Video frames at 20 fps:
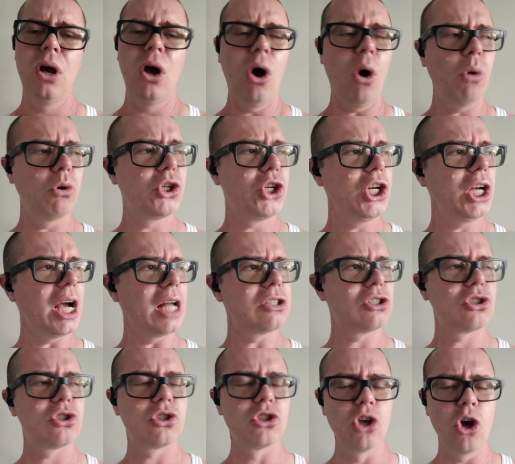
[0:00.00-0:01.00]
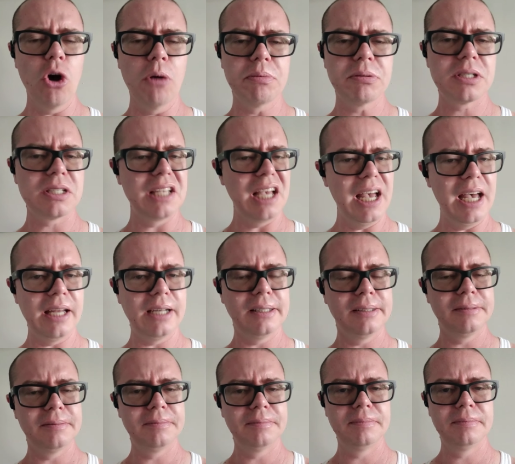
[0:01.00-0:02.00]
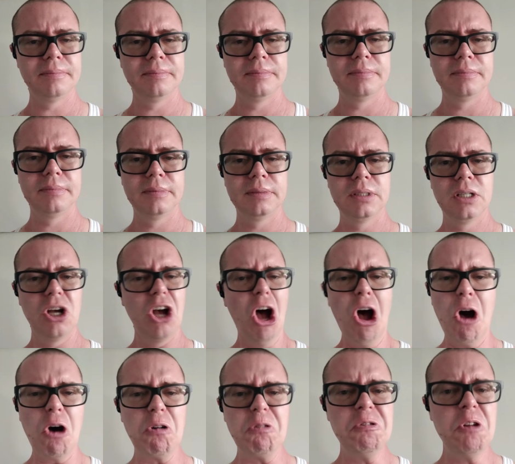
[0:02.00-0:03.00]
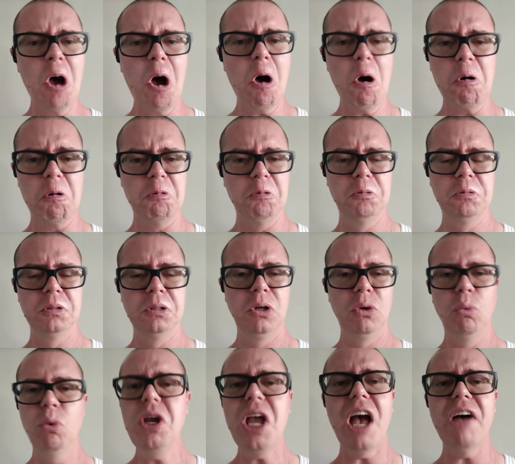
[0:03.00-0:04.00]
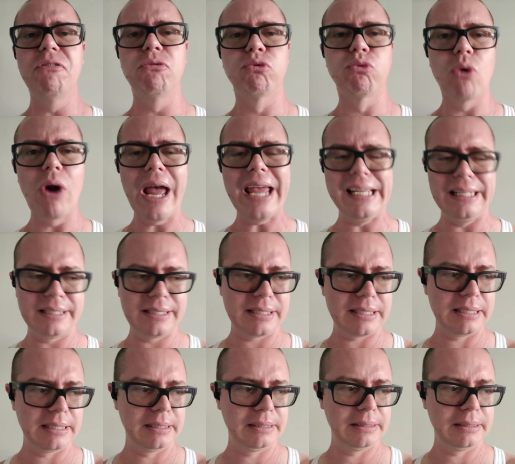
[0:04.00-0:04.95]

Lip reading: Oh, she got so upset. Oh, no, we have rights.